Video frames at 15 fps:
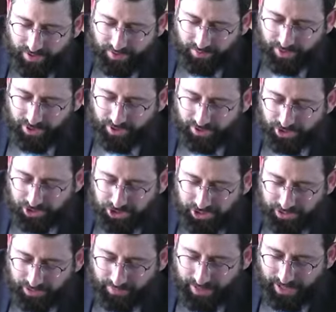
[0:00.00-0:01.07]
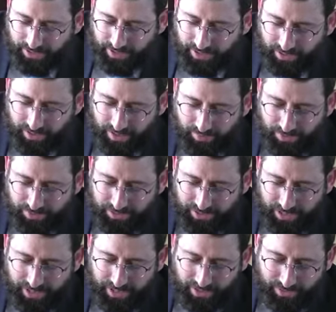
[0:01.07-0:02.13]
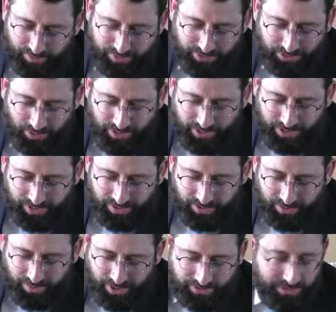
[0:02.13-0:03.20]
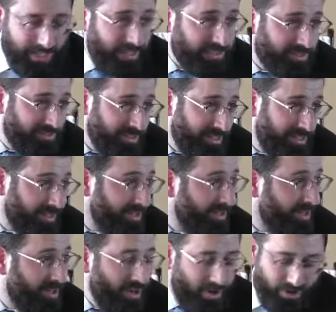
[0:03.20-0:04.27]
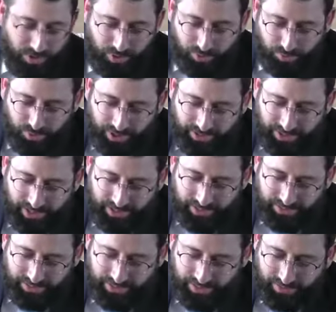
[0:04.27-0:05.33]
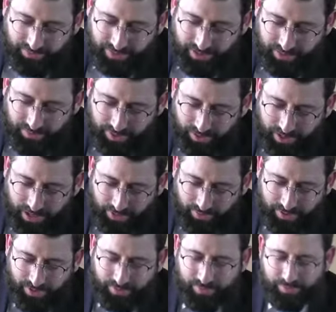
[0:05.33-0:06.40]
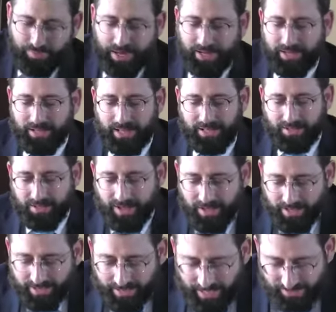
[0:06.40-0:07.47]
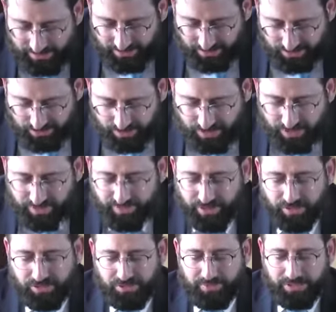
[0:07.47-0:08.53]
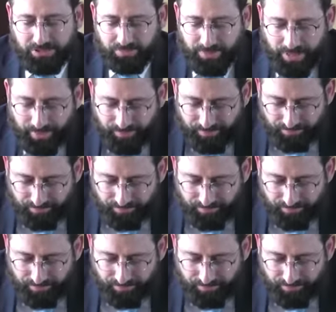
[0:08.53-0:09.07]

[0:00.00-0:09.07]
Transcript: We heard a shir about a leopard today. We saw an eagle, ratz katzvi, run like a deer. V'gibar kari, be mighty like a lion. Lasus v'tzayin avicha shabbat shemayim.